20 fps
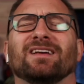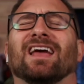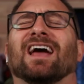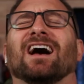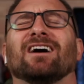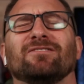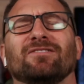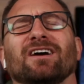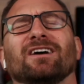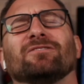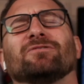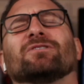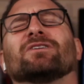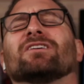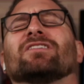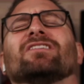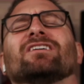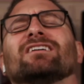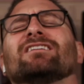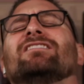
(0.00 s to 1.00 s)
we have
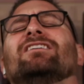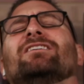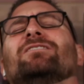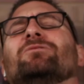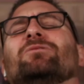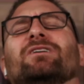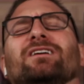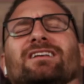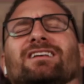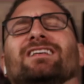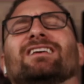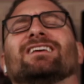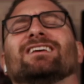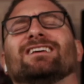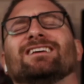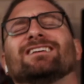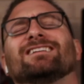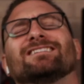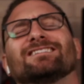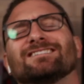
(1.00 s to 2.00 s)
everything that we
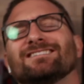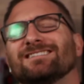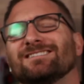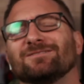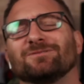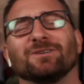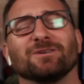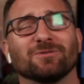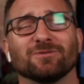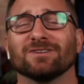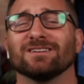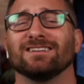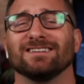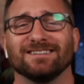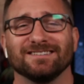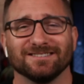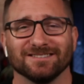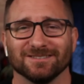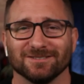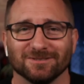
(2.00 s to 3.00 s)
need. We
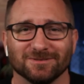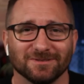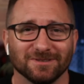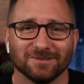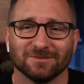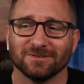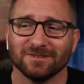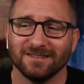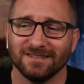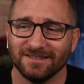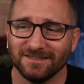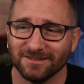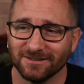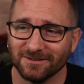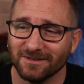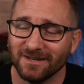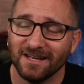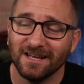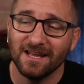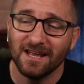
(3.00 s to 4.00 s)
really do. We really
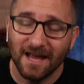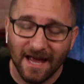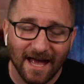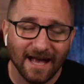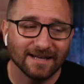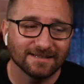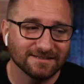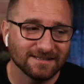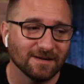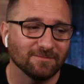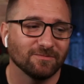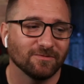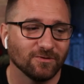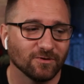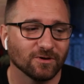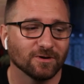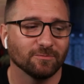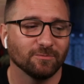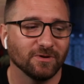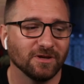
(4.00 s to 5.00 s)
do. Except
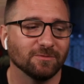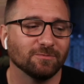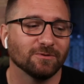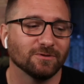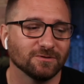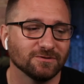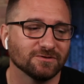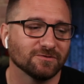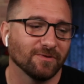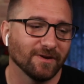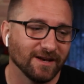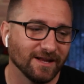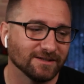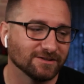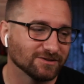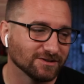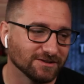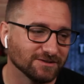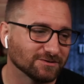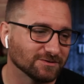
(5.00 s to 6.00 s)
for people whose
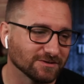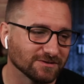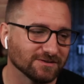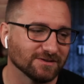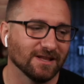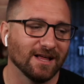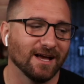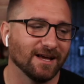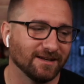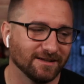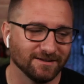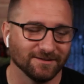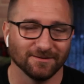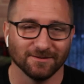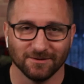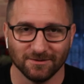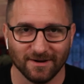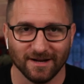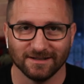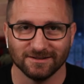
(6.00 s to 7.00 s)
financial interests lie in a
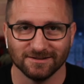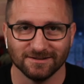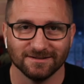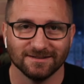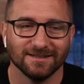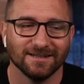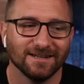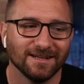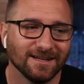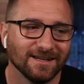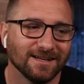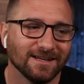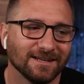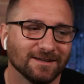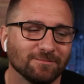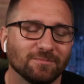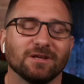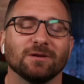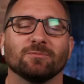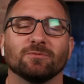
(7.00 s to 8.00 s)
different direction.
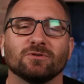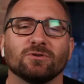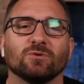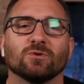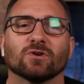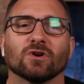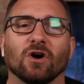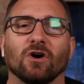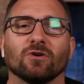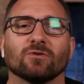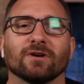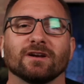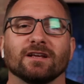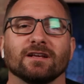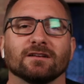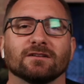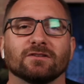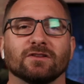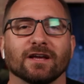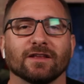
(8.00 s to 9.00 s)
People who are
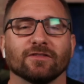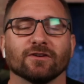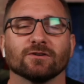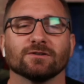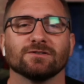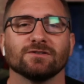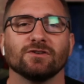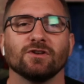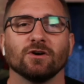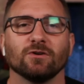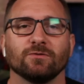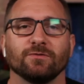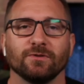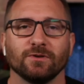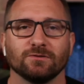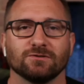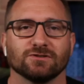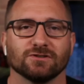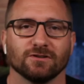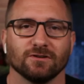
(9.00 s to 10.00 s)
already like there is no
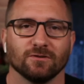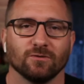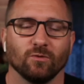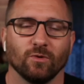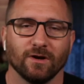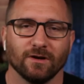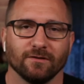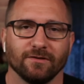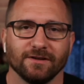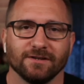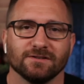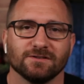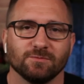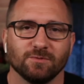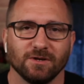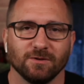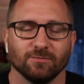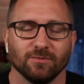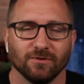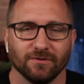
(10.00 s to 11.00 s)
future where these
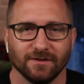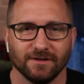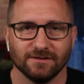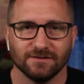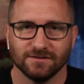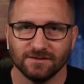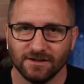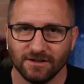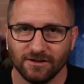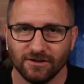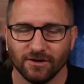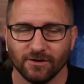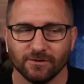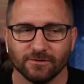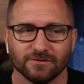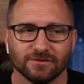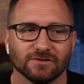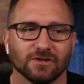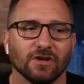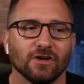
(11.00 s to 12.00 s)
people, these
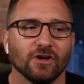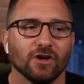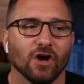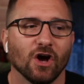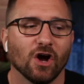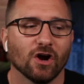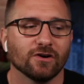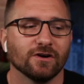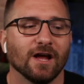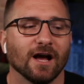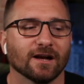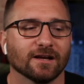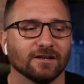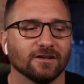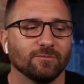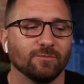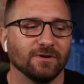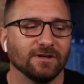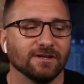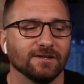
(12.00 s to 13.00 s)
CEOs are not
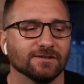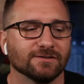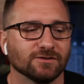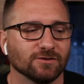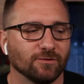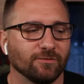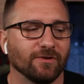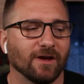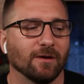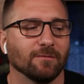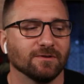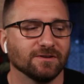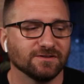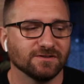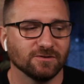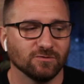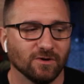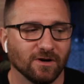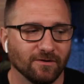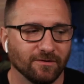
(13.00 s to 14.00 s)
going to be so
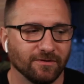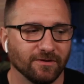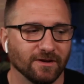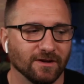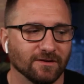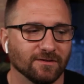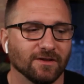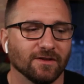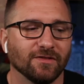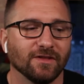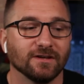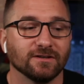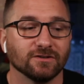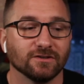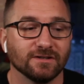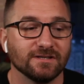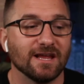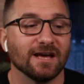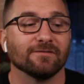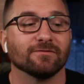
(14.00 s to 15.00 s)
fabulously wealthy that they
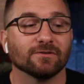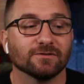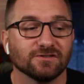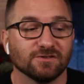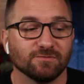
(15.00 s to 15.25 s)
could never